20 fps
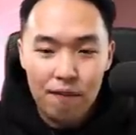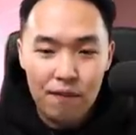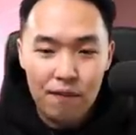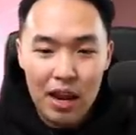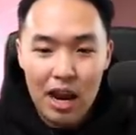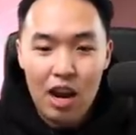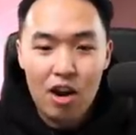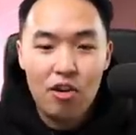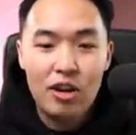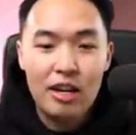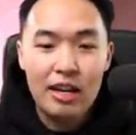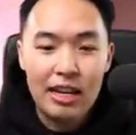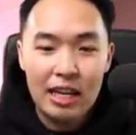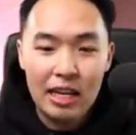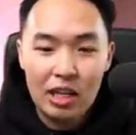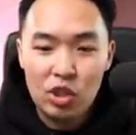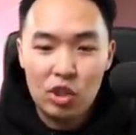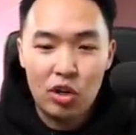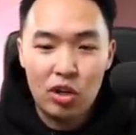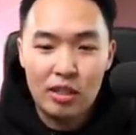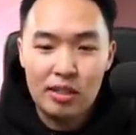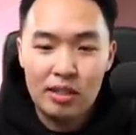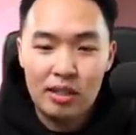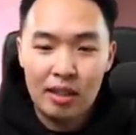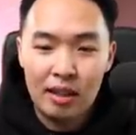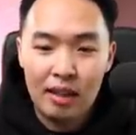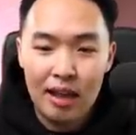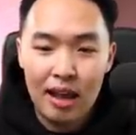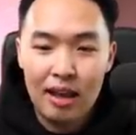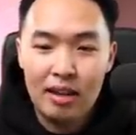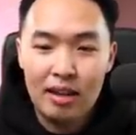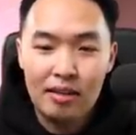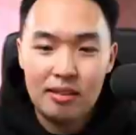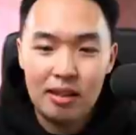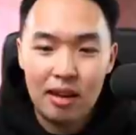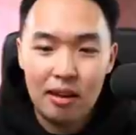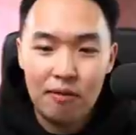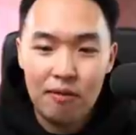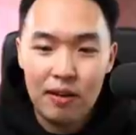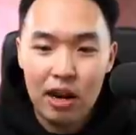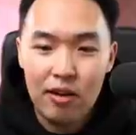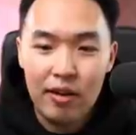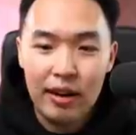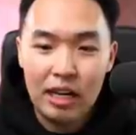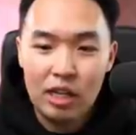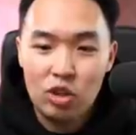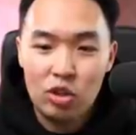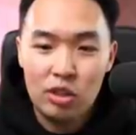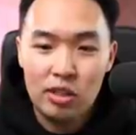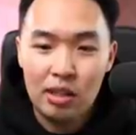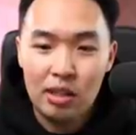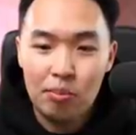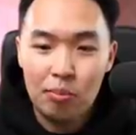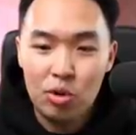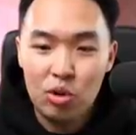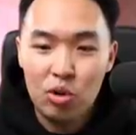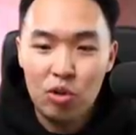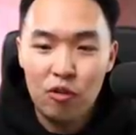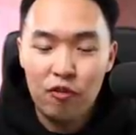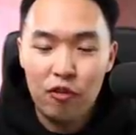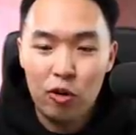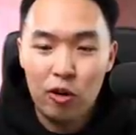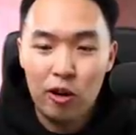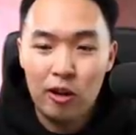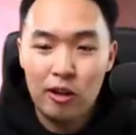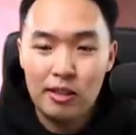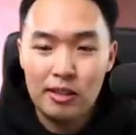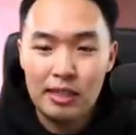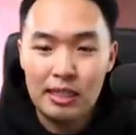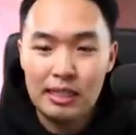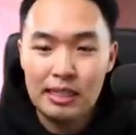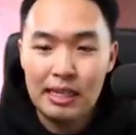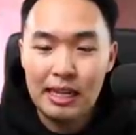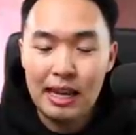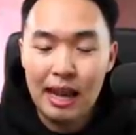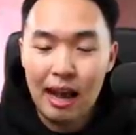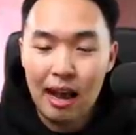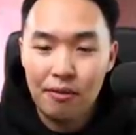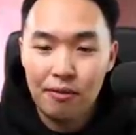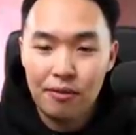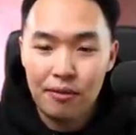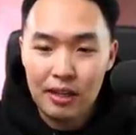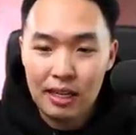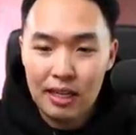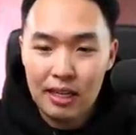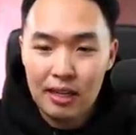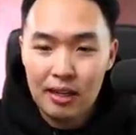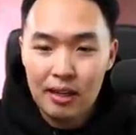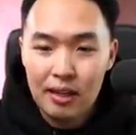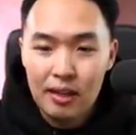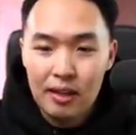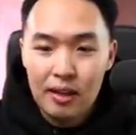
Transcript: Very interesting. That is a very interesting move for CCIV.